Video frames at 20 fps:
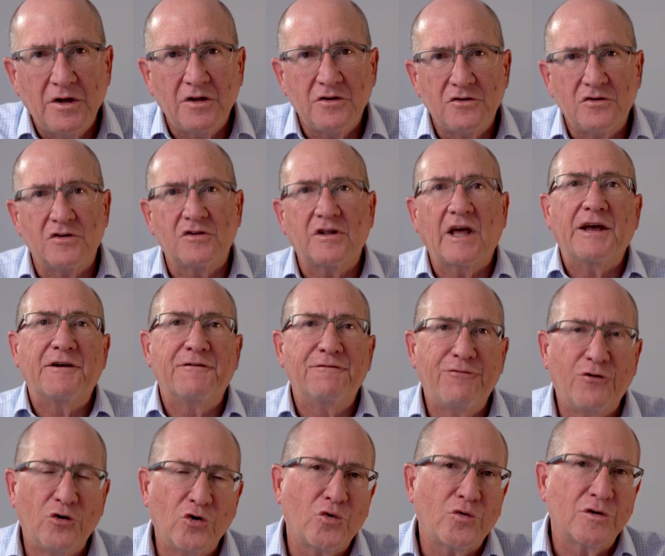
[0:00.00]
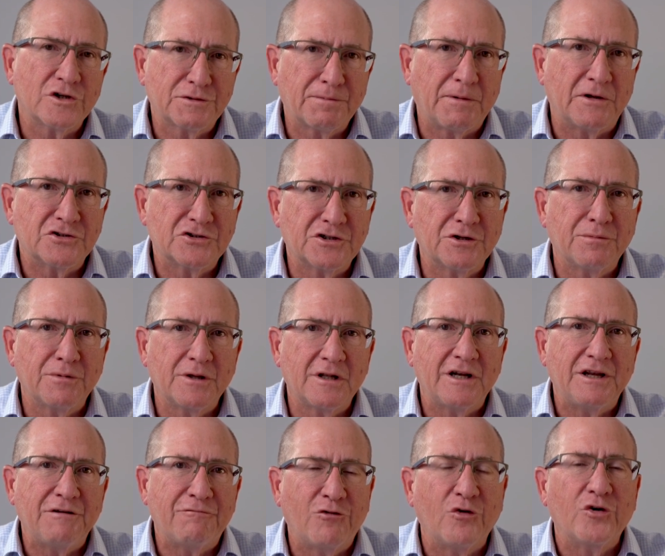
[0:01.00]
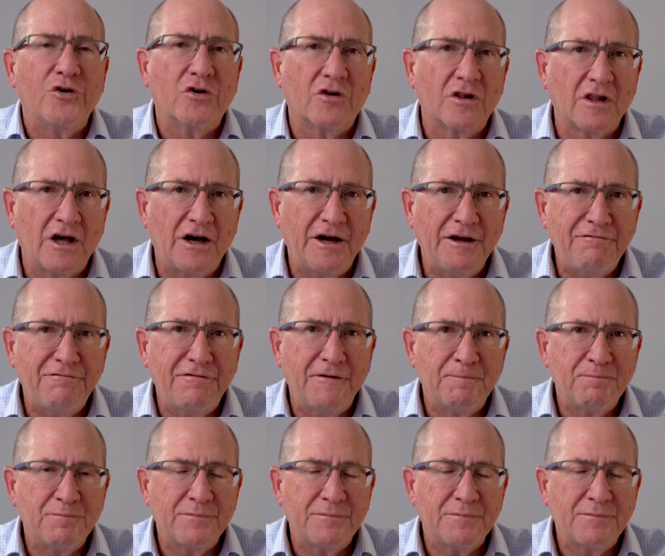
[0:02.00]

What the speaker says: to take full responsibility for your life